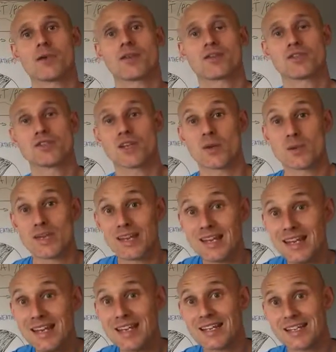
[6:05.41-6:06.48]
because you don't
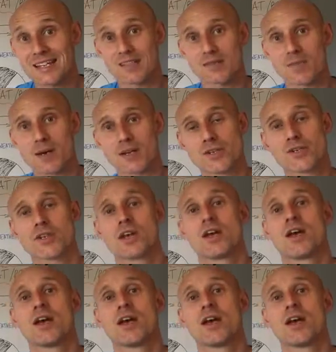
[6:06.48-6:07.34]
need it as much.